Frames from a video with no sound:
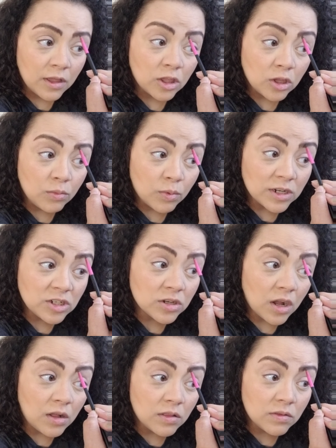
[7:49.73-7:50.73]
You brushed
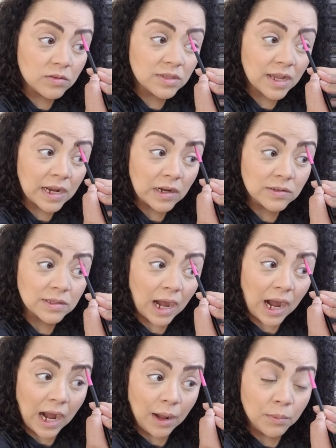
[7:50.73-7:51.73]
all of those hairs
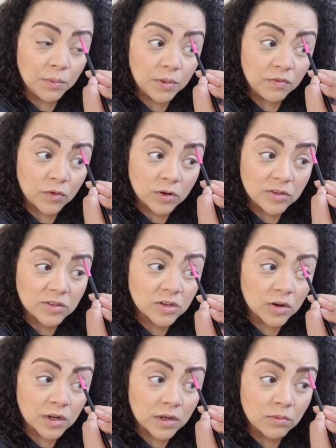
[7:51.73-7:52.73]
up before you
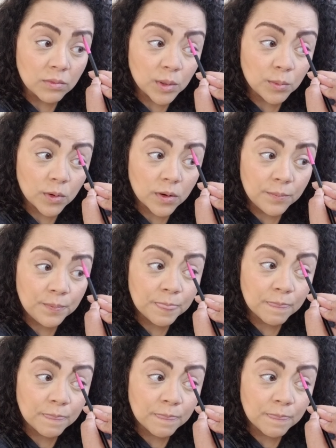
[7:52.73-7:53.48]
started, remember?